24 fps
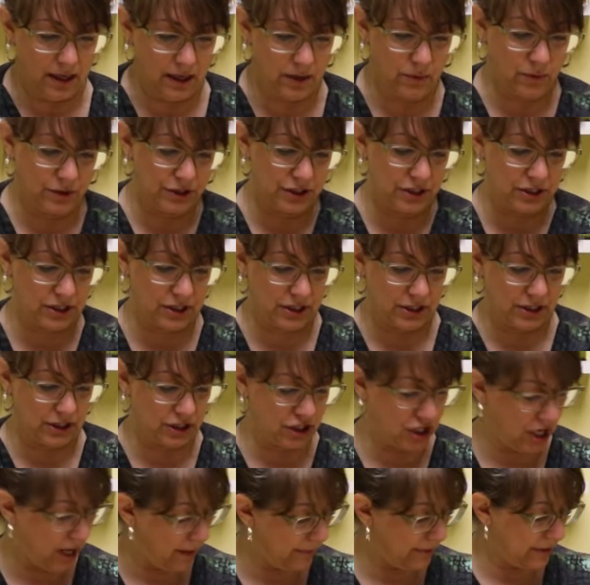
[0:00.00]
we're just going to
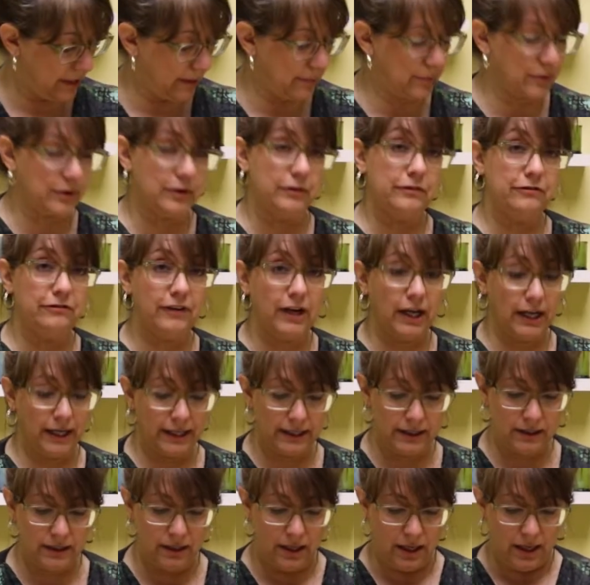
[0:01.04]
chop it up real
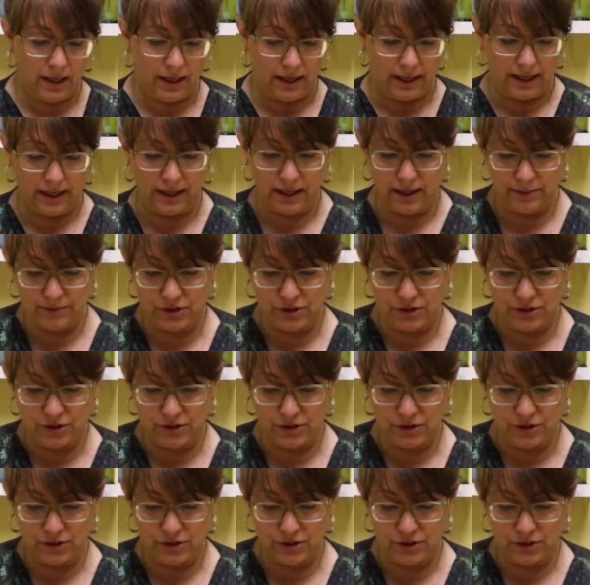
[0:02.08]
fine, and I'm